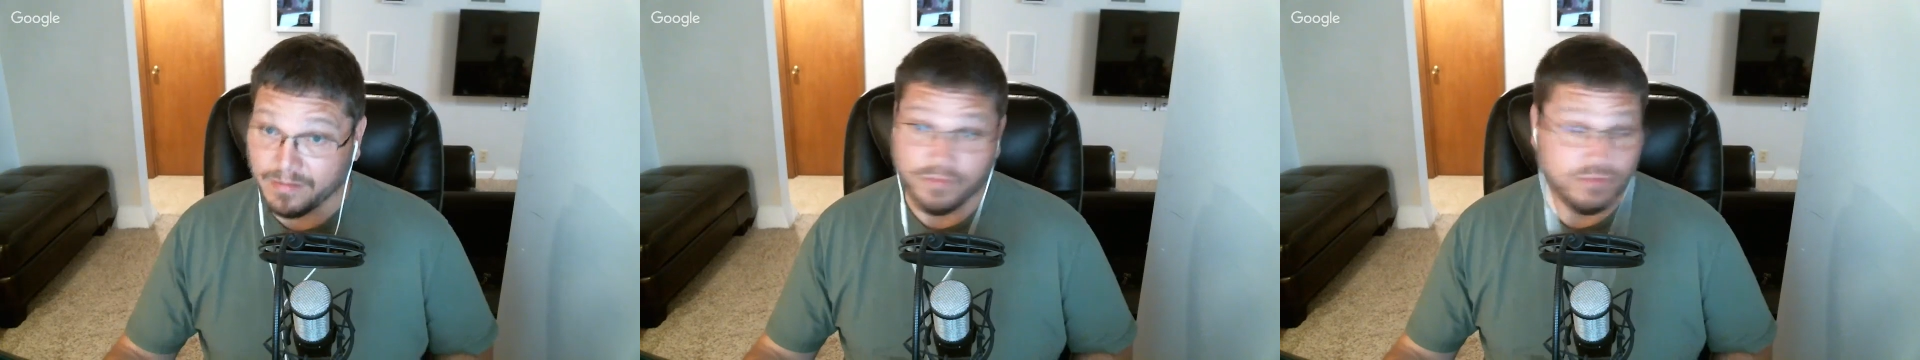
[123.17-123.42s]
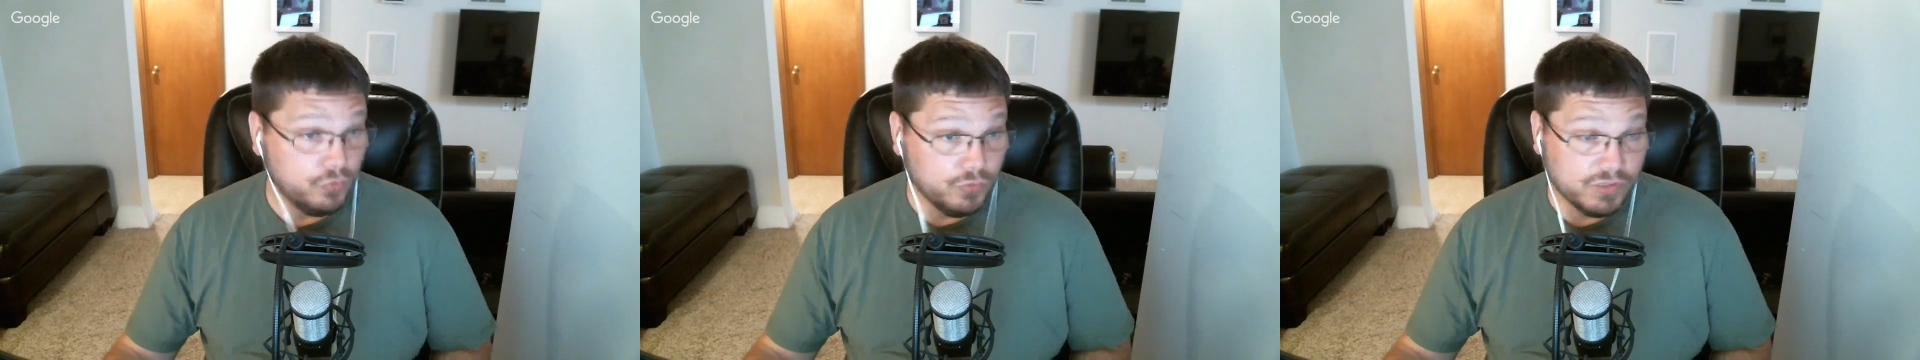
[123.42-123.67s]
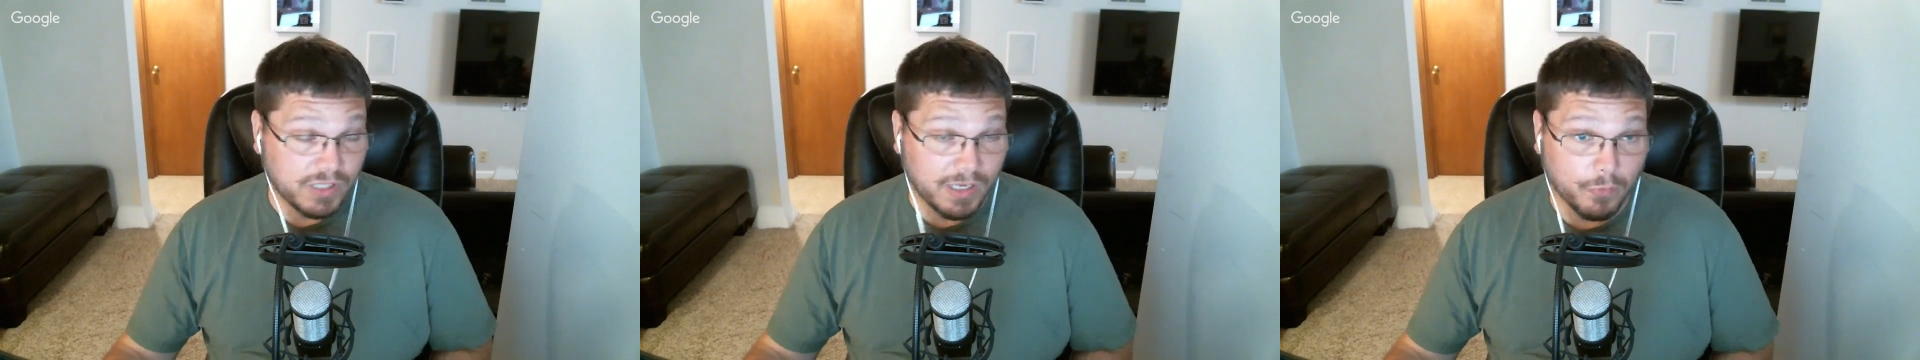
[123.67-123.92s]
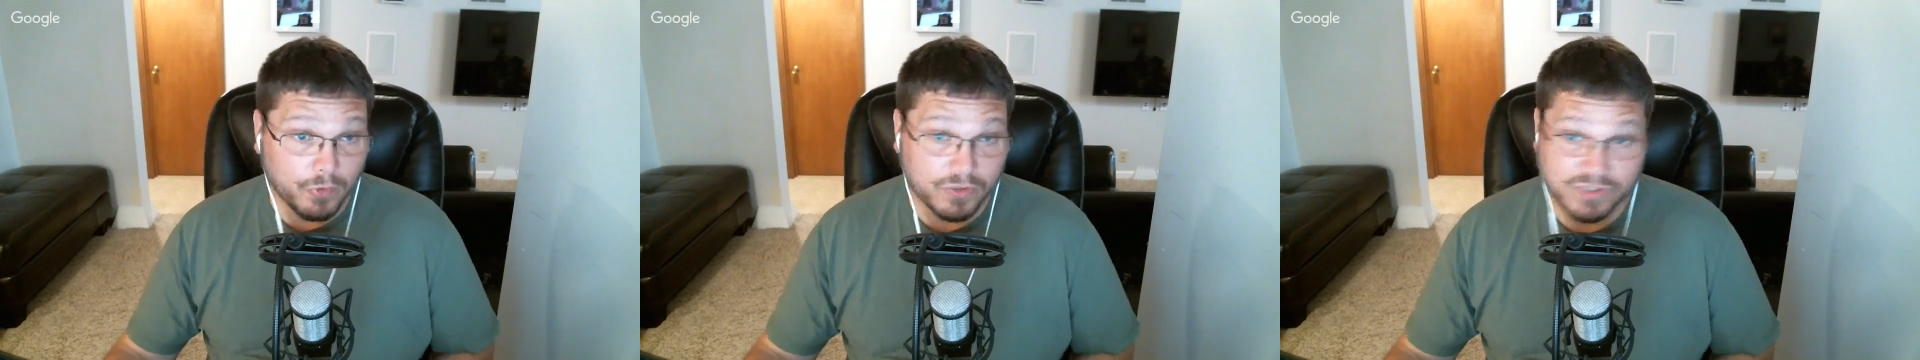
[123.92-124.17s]
Two
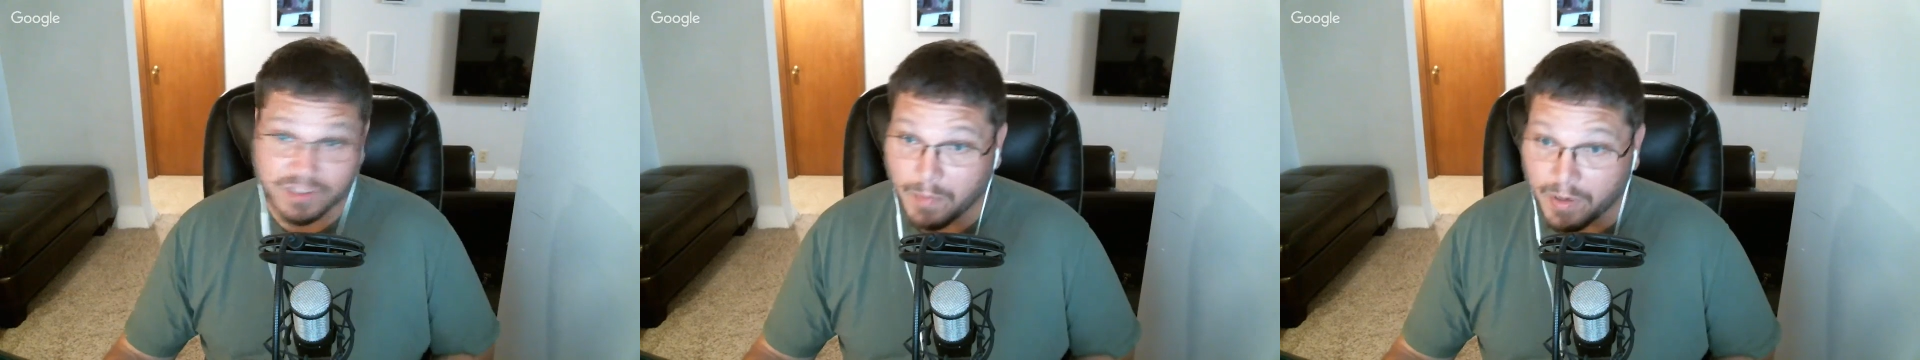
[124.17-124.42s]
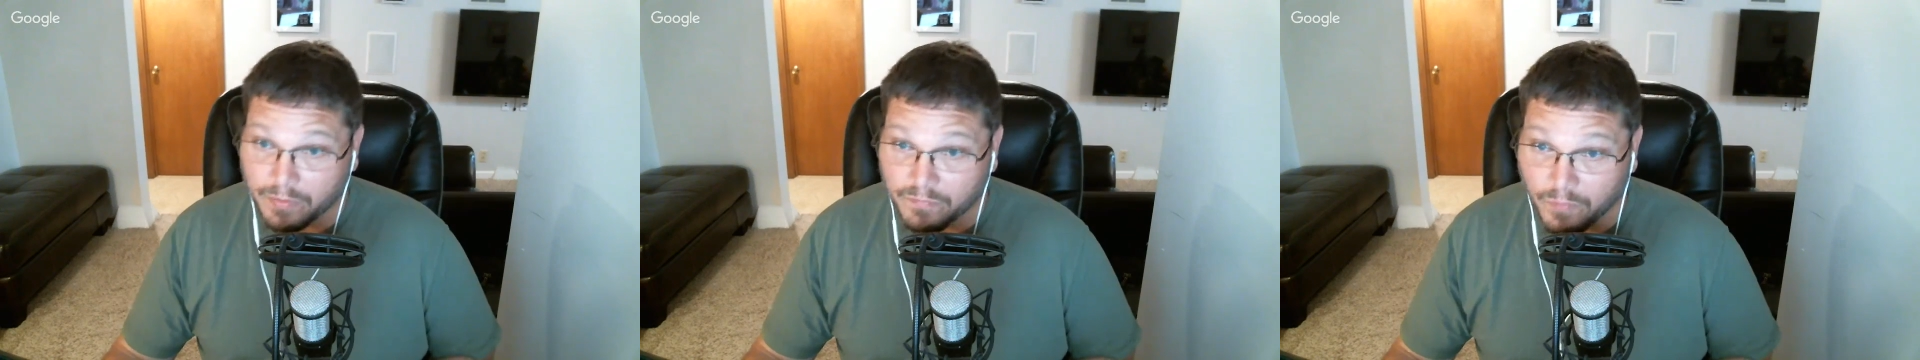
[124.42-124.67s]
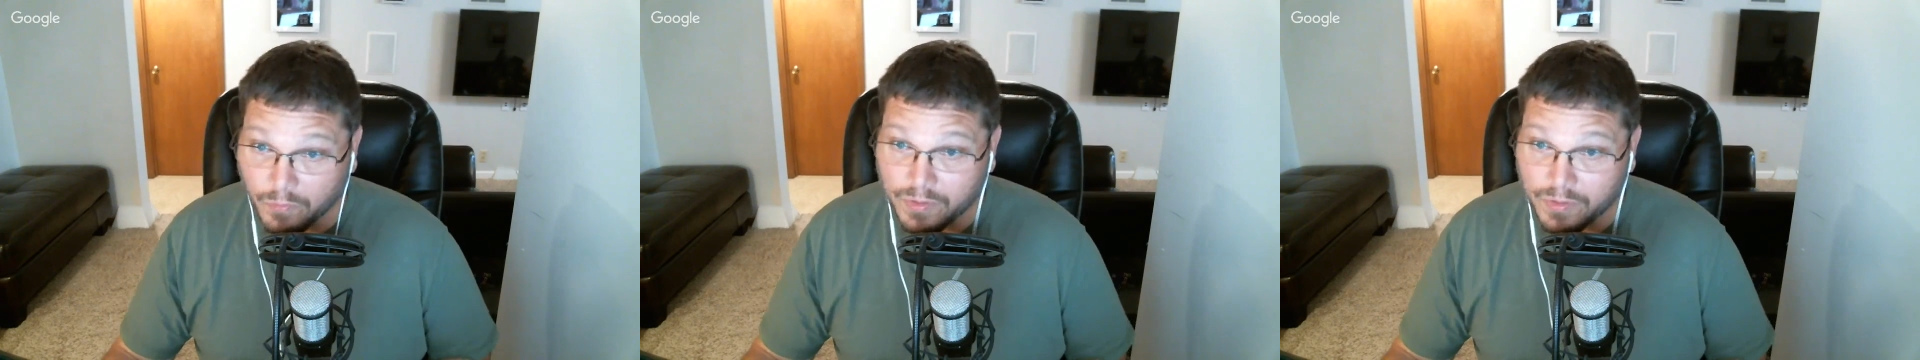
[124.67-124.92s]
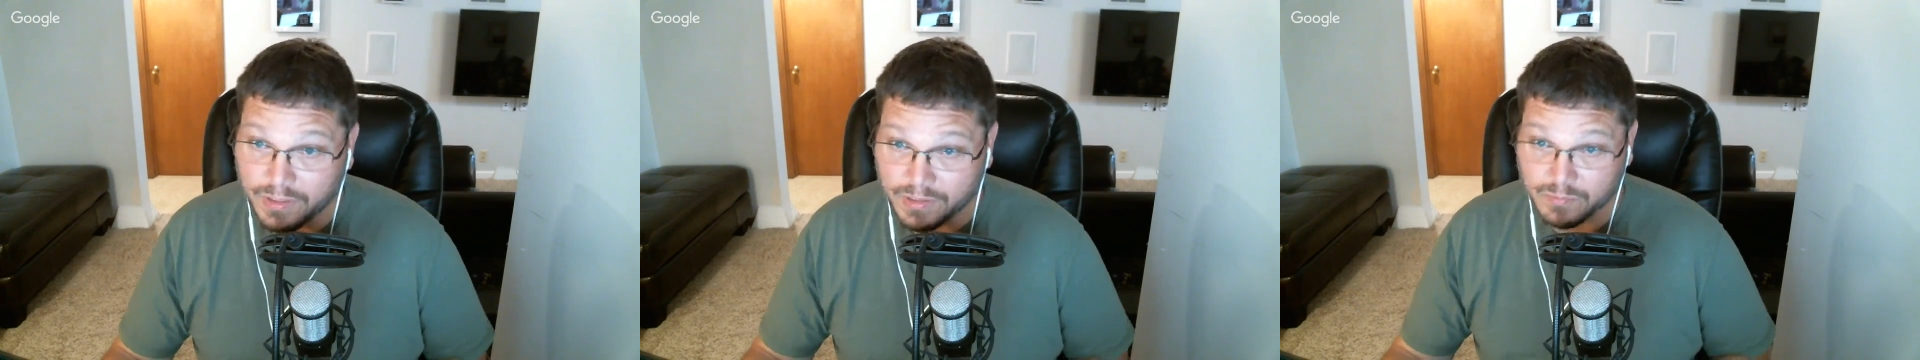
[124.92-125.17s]
Cyborgs and a Microphone
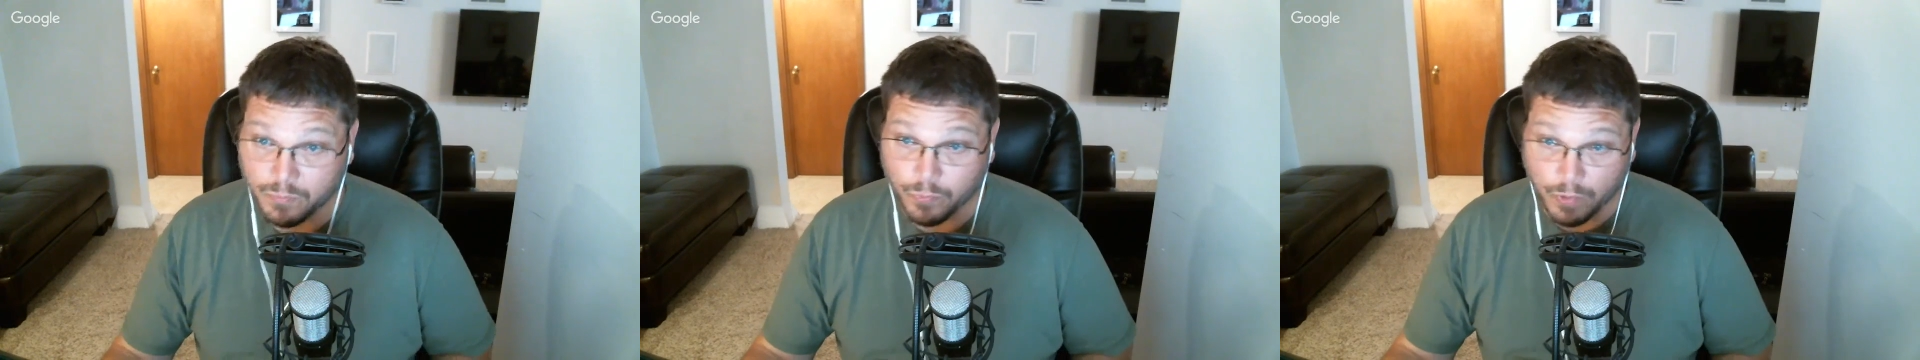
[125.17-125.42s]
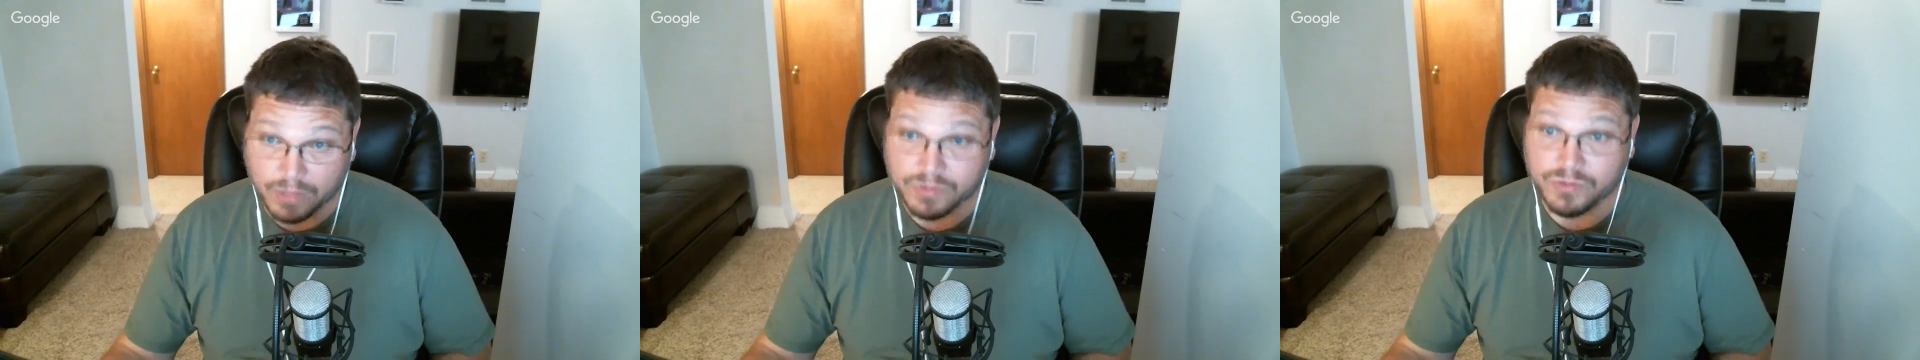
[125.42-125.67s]
is brought